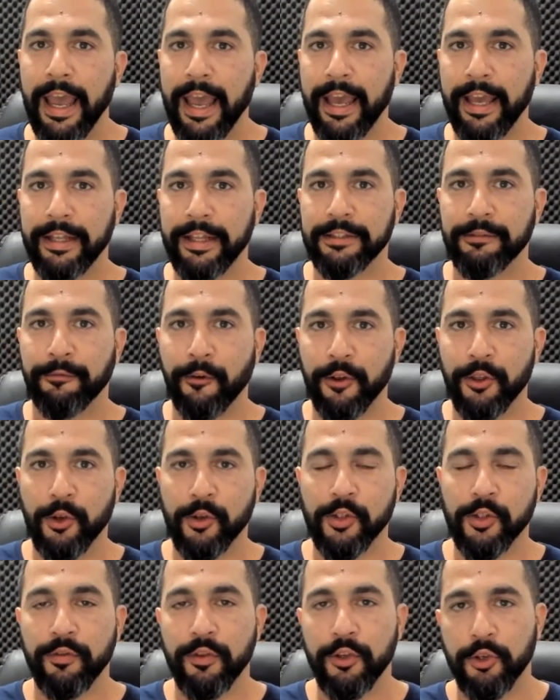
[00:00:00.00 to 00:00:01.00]
And for
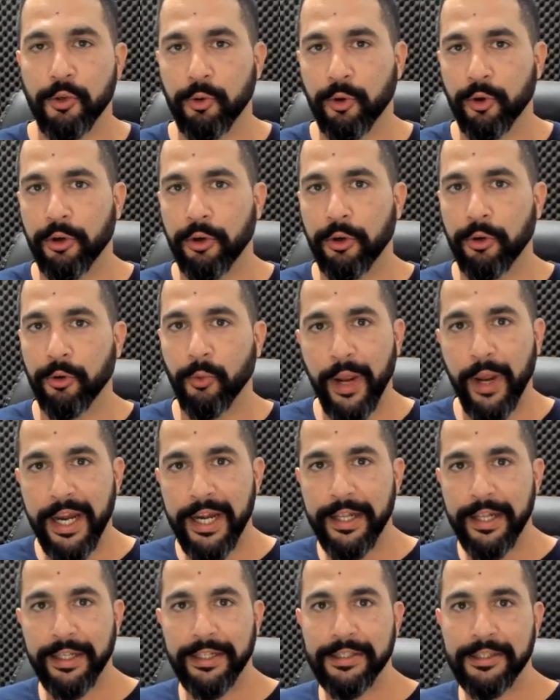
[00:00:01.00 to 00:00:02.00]
those of you who were
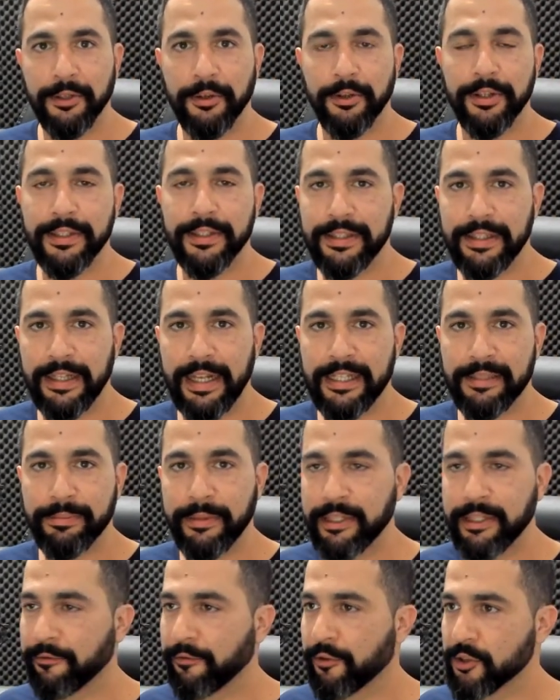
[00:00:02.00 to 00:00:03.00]
waiting until this last
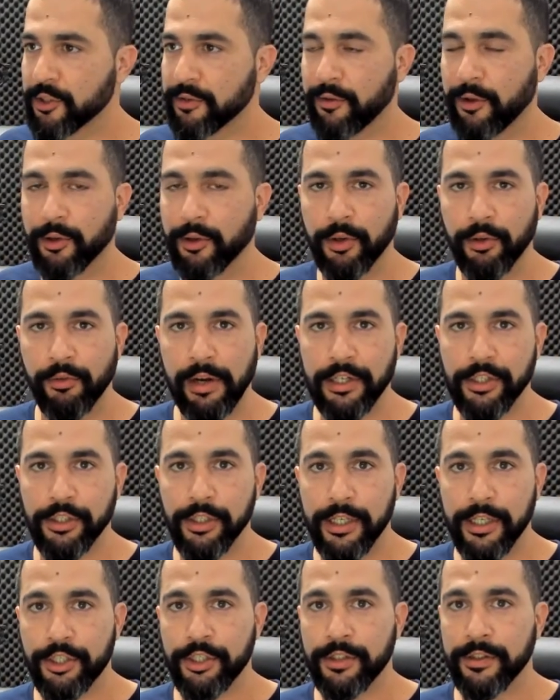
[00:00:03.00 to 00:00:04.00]
minute, first of all,
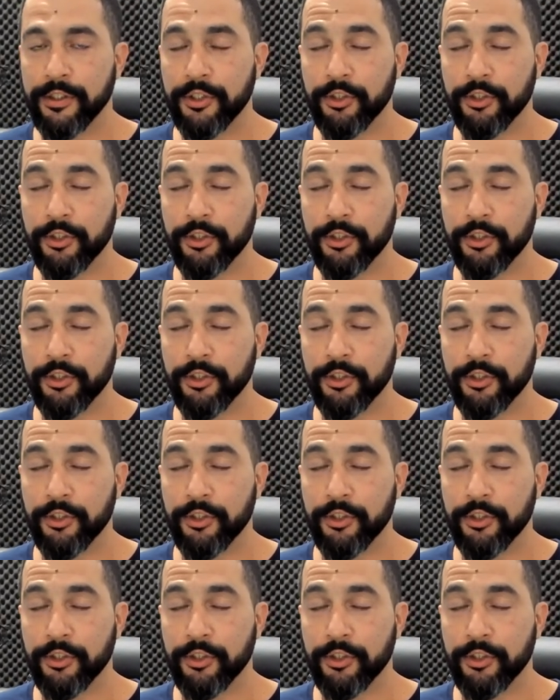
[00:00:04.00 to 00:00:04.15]
congratulations.